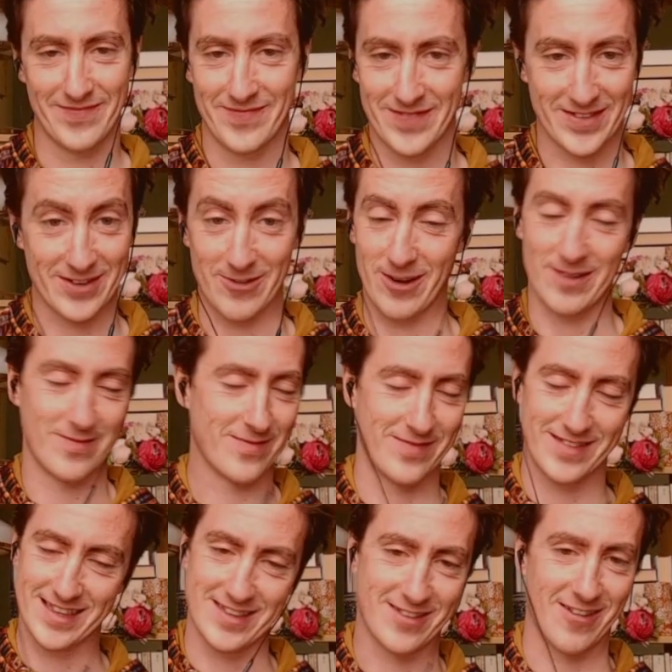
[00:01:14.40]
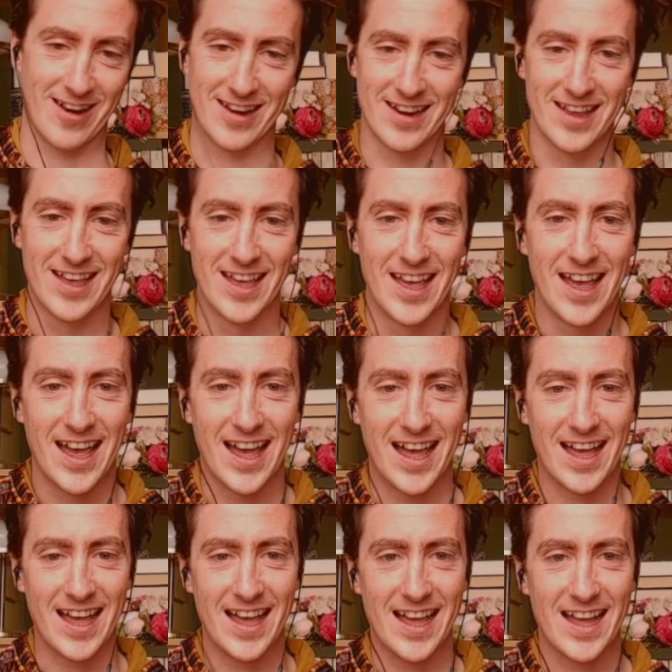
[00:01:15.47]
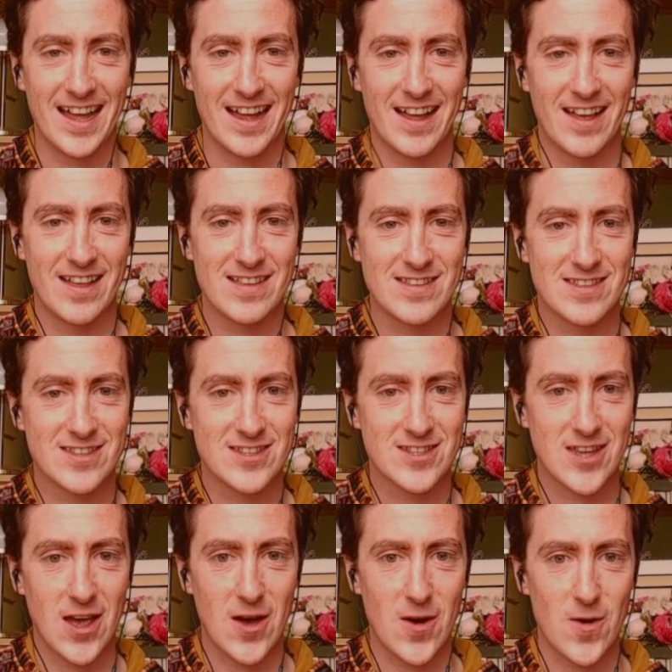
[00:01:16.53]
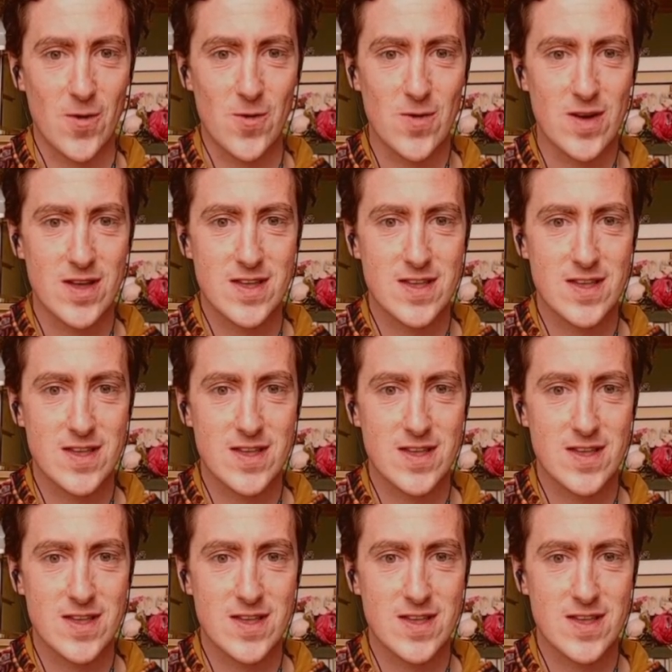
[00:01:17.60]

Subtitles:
It's great. That's great. So,